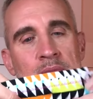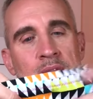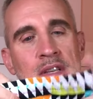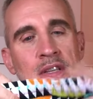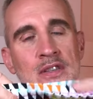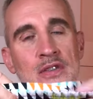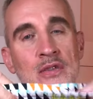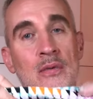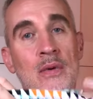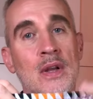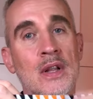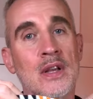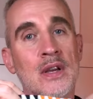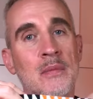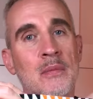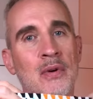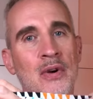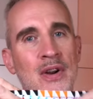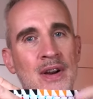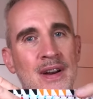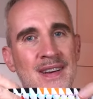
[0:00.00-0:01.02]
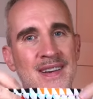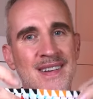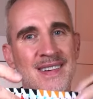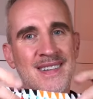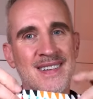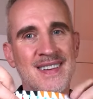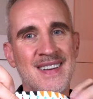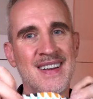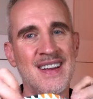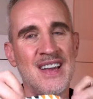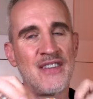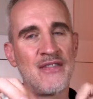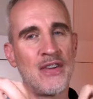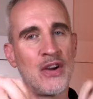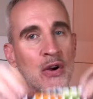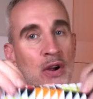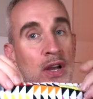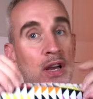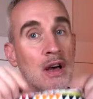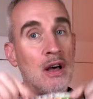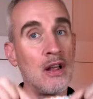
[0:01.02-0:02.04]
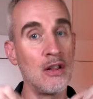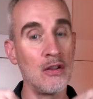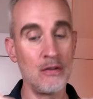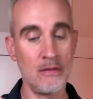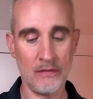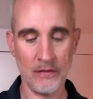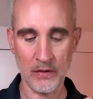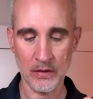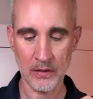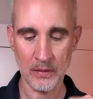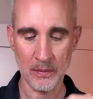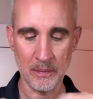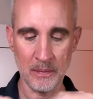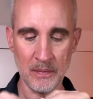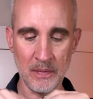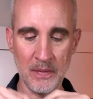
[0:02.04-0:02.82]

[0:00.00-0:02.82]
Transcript: It's really pretty, very colorful.